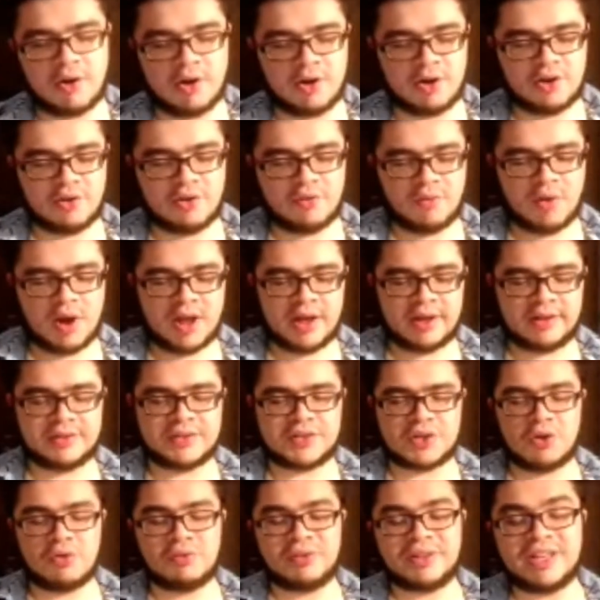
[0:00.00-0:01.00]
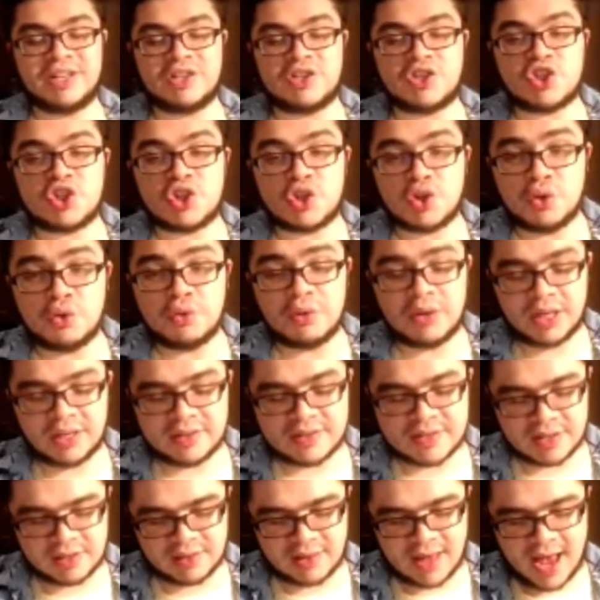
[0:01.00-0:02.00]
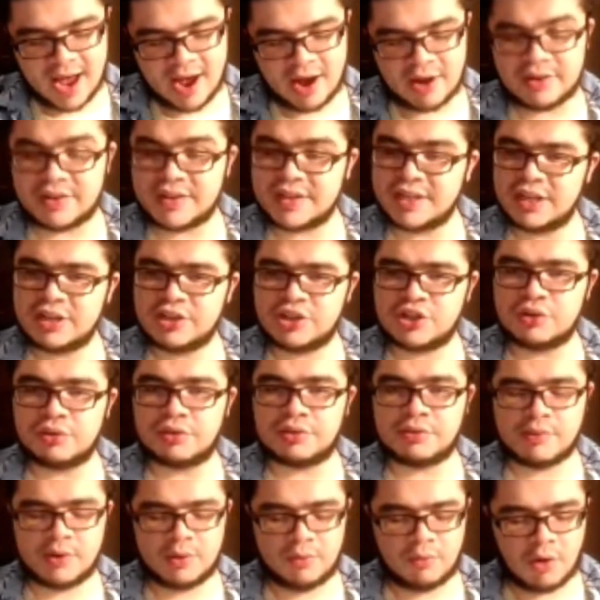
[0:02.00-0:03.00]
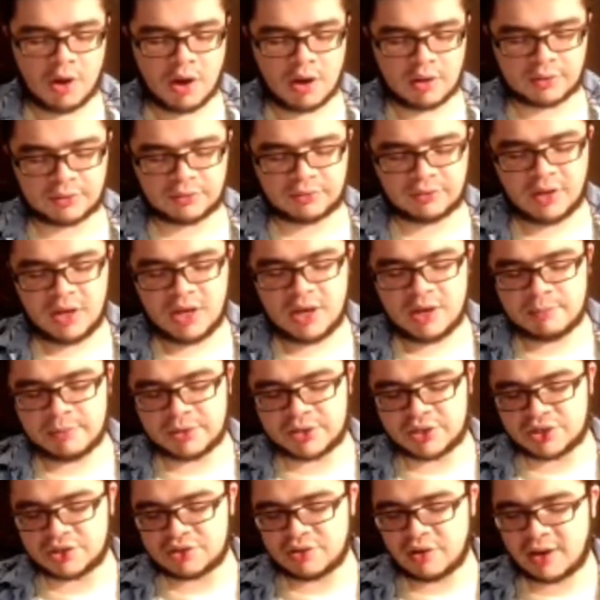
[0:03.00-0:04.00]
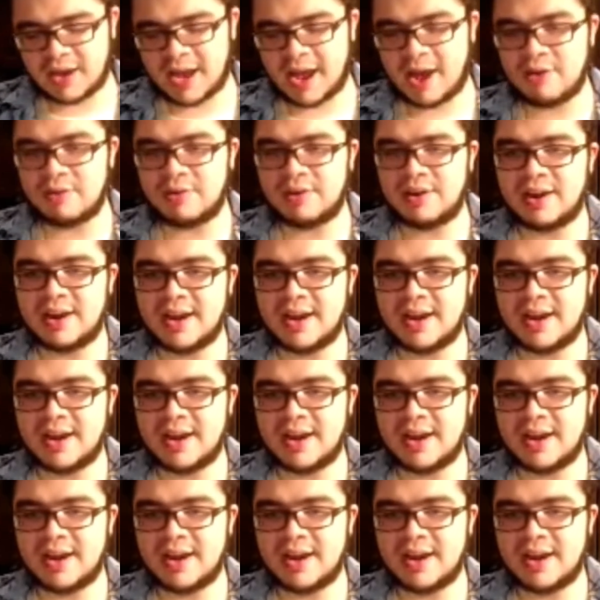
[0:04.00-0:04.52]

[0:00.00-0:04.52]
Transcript: earned runs, only 2 hits allowed, did issue 3 walks, but struck out